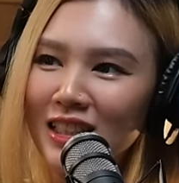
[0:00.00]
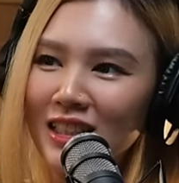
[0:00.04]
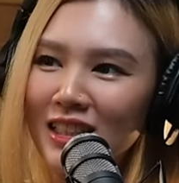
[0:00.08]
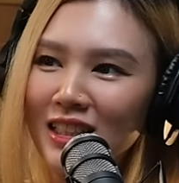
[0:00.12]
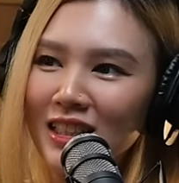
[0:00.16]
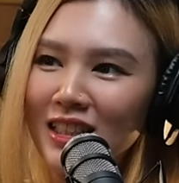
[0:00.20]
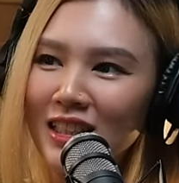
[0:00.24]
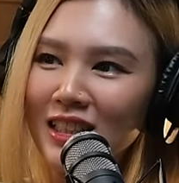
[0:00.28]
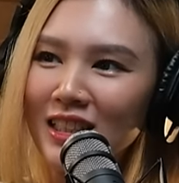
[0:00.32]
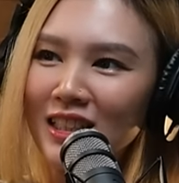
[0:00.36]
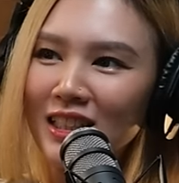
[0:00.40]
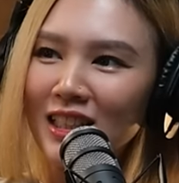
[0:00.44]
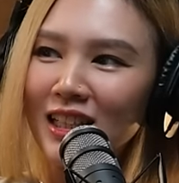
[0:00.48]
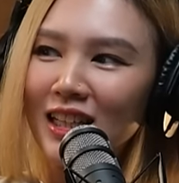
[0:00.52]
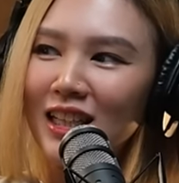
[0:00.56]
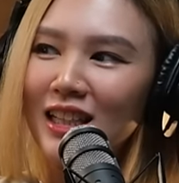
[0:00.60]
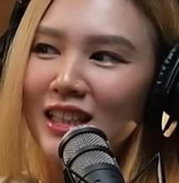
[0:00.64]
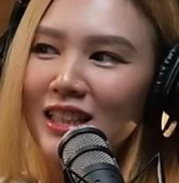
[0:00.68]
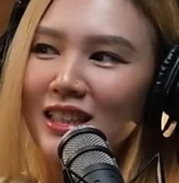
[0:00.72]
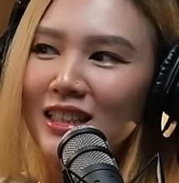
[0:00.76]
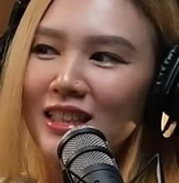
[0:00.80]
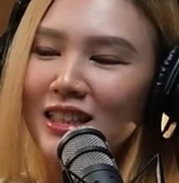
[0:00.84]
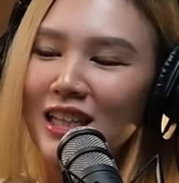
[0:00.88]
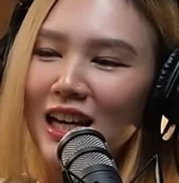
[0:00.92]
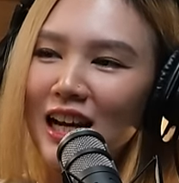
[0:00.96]

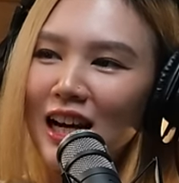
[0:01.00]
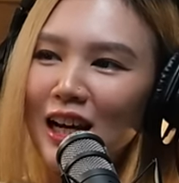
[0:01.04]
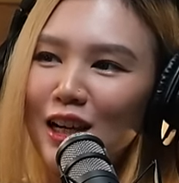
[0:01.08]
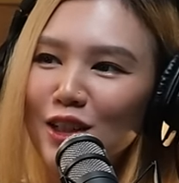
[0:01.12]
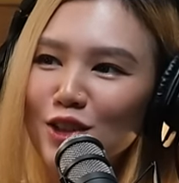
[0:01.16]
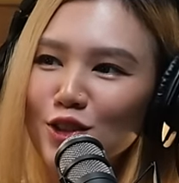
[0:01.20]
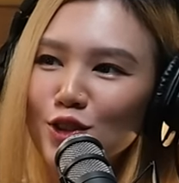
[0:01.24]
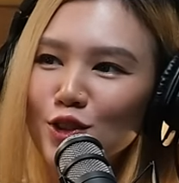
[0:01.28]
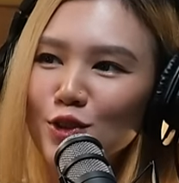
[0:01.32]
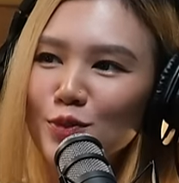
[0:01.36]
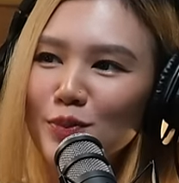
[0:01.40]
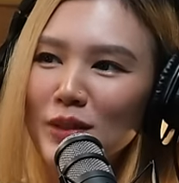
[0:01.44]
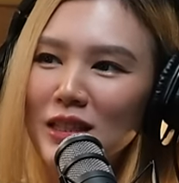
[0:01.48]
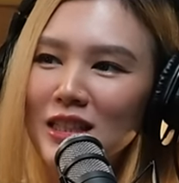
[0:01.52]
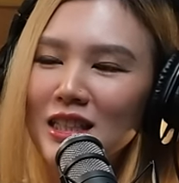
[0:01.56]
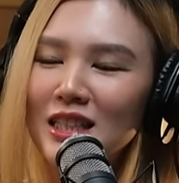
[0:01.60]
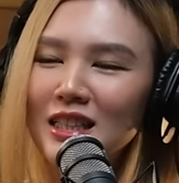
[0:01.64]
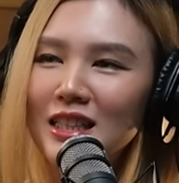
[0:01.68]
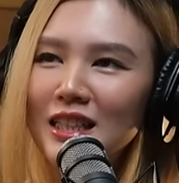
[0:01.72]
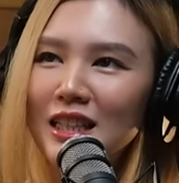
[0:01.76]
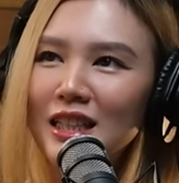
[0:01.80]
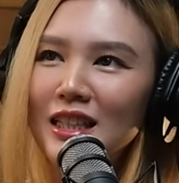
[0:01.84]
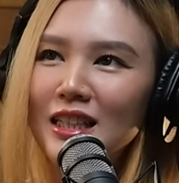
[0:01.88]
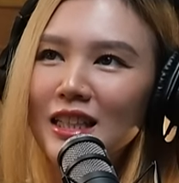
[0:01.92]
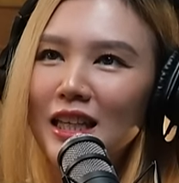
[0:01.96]
Mm. Yeah, so
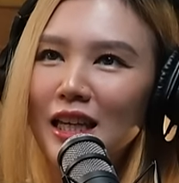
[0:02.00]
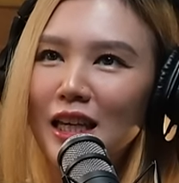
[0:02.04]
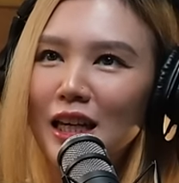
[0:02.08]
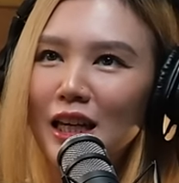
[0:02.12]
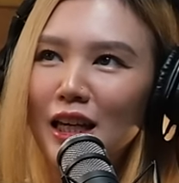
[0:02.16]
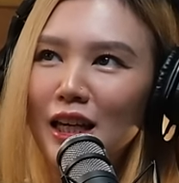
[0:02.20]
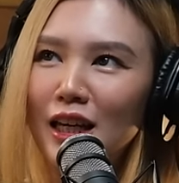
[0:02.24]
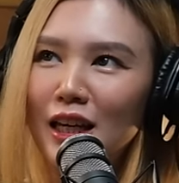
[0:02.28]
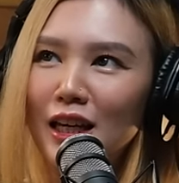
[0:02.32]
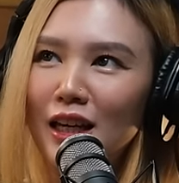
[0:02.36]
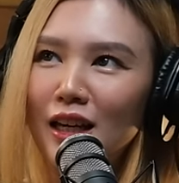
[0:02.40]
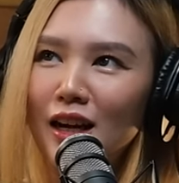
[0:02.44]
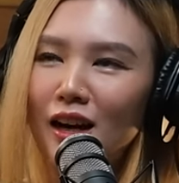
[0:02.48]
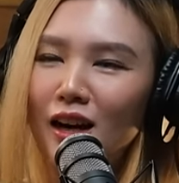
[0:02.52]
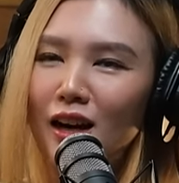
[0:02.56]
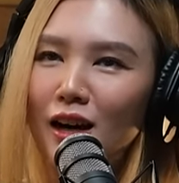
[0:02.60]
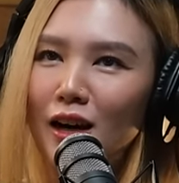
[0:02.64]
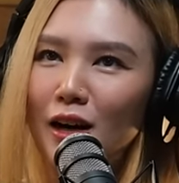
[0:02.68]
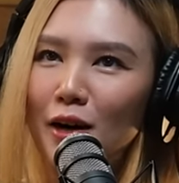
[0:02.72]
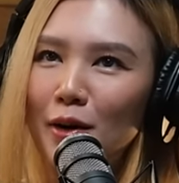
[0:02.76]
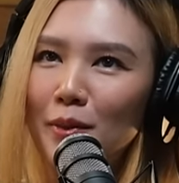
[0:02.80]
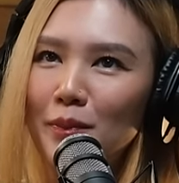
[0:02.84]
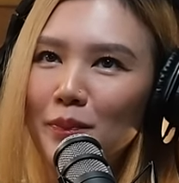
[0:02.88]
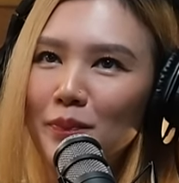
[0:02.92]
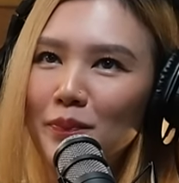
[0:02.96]
basically they
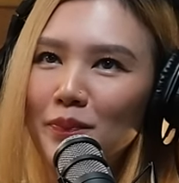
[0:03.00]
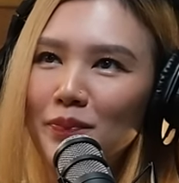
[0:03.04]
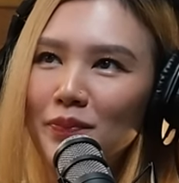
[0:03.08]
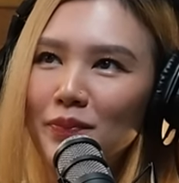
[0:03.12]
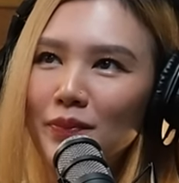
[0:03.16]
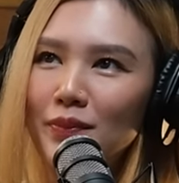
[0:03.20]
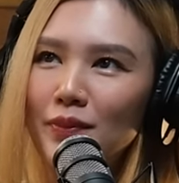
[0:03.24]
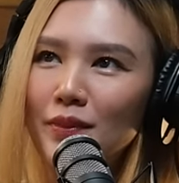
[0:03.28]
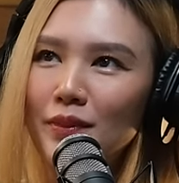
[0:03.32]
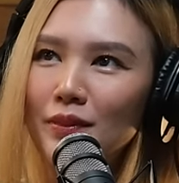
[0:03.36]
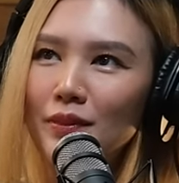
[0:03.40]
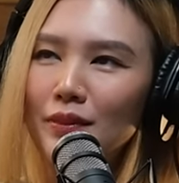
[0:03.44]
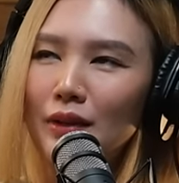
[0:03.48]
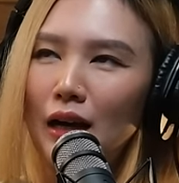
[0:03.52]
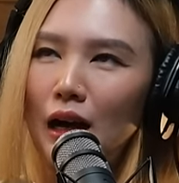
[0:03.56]
um.